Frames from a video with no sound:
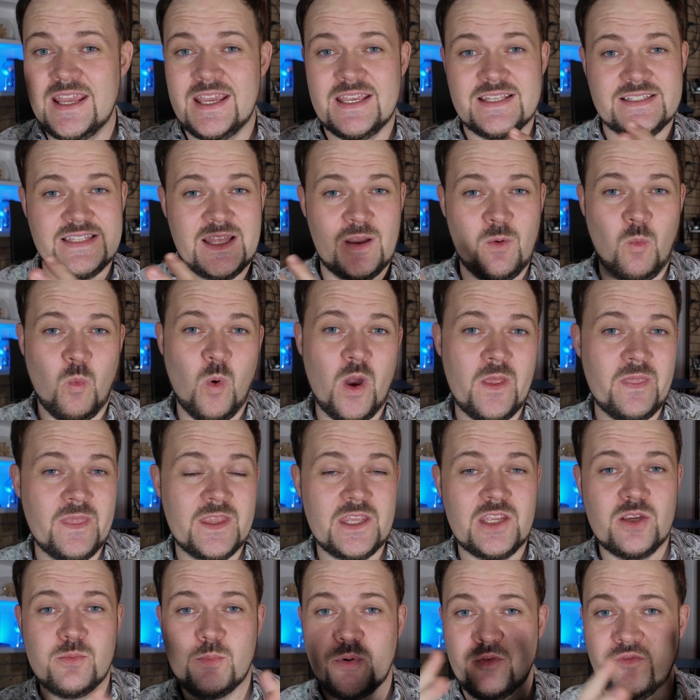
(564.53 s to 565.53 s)
Is there one
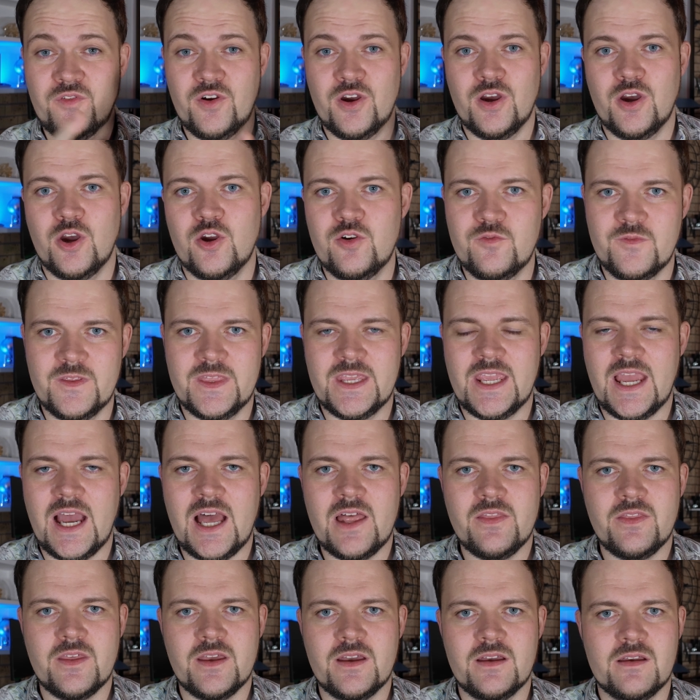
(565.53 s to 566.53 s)
that you prefer over the
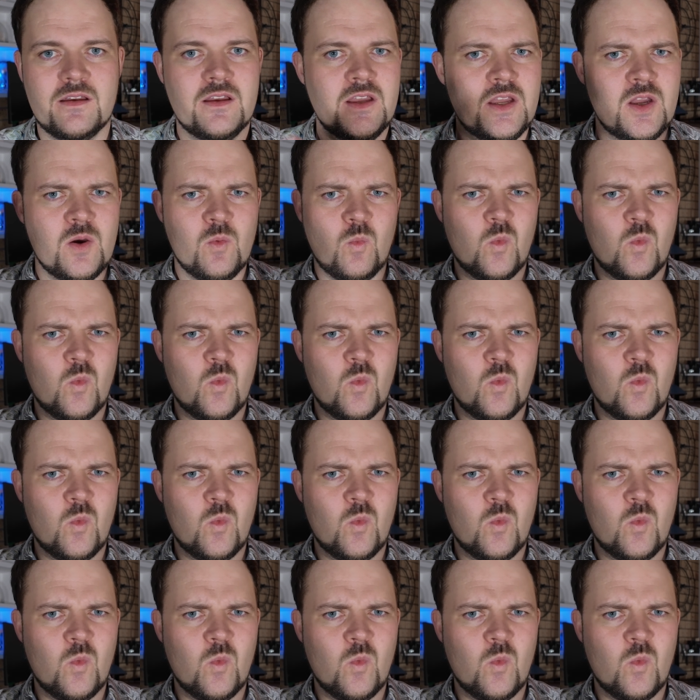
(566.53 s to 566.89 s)
other?